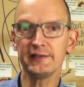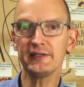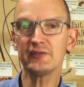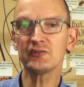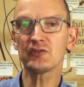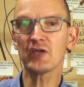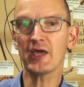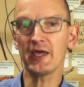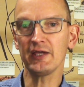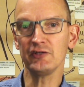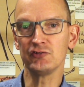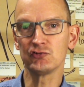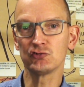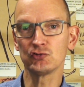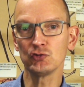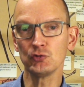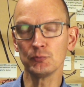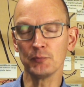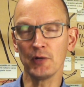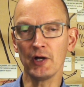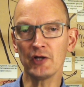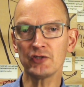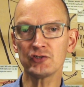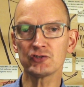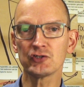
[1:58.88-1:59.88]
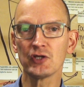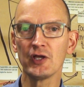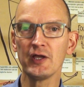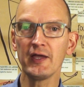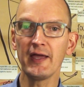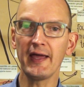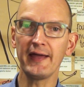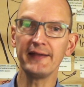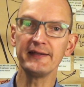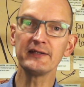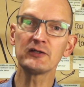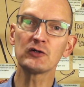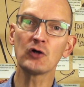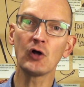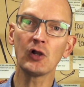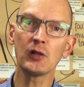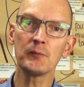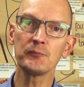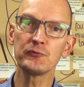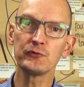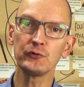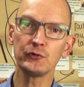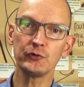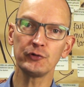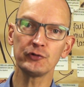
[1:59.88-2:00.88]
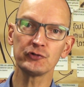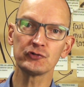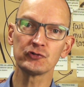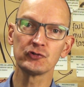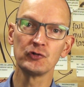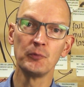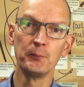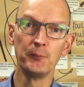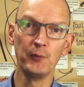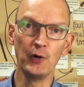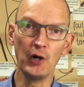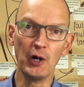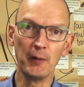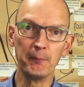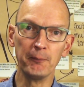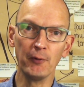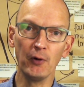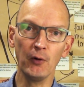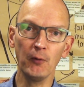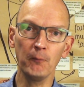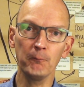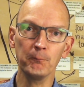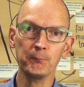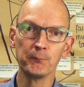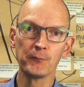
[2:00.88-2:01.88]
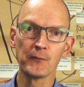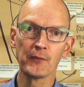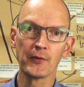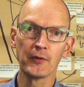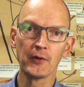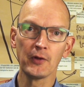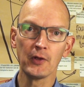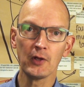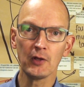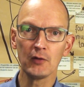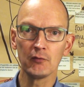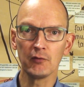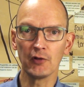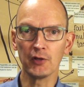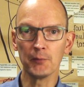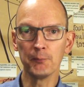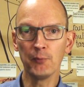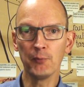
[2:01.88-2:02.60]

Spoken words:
this case too much, and the column turns purple. Well, the